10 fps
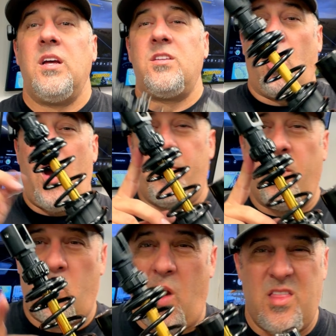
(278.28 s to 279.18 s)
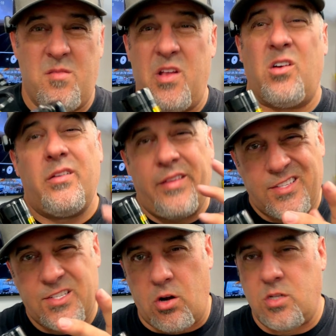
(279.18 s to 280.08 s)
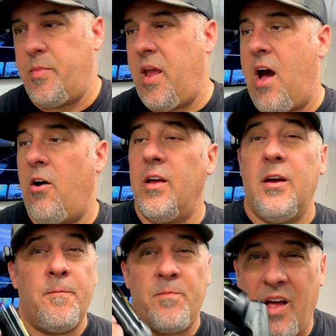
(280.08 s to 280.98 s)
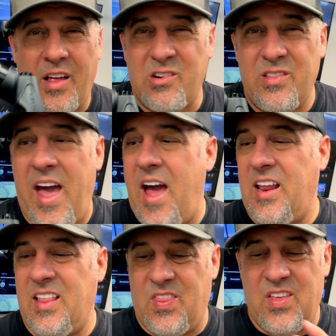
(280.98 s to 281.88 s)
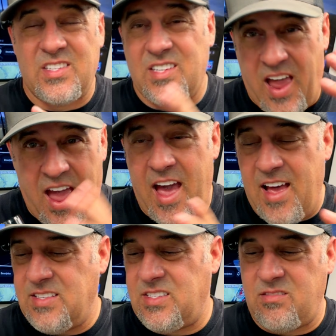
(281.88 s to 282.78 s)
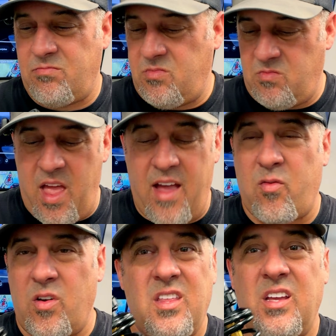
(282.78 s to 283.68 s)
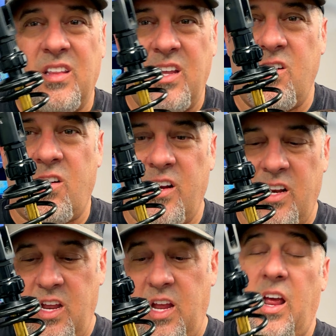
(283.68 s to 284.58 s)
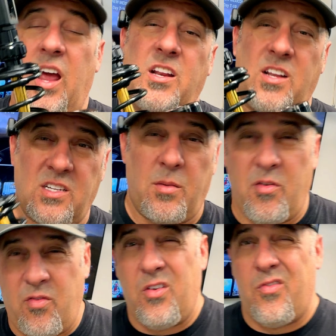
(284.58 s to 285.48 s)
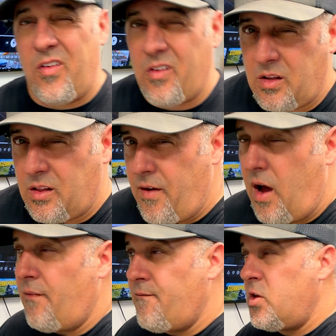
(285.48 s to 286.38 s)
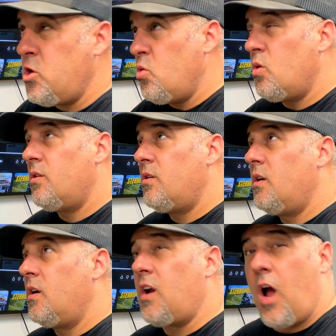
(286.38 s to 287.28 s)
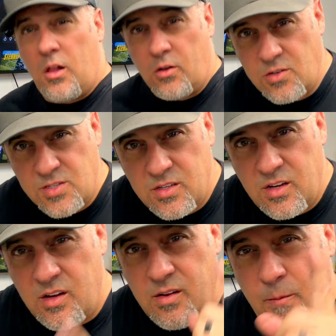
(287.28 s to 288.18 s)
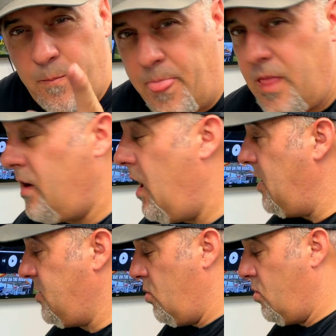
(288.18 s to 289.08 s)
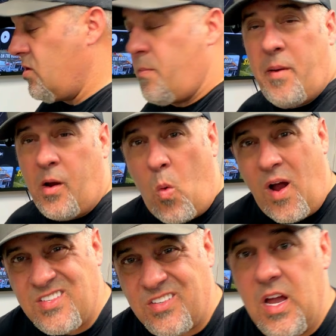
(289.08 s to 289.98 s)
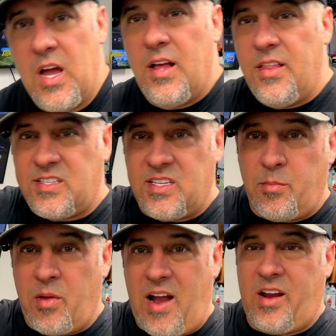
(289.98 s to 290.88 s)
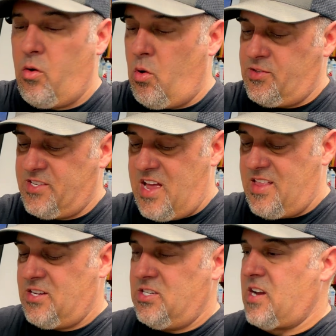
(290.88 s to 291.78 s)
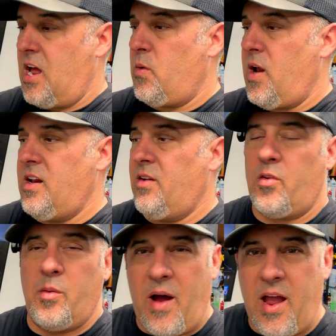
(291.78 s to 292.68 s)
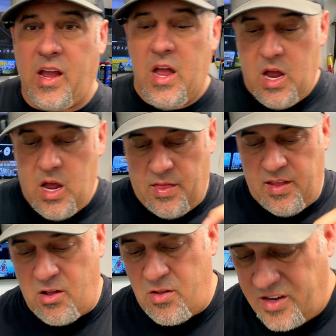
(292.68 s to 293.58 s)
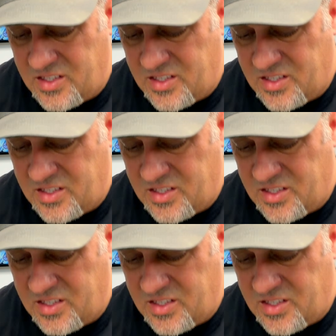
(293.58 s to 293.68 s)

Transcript: So I put it right in the middle. It starts me out. Other than that, this has everything that you're going to need. And it does come in a few colors. So pick wisely. This is a black and gold set. That's just kind of what I did for the bike. The other thing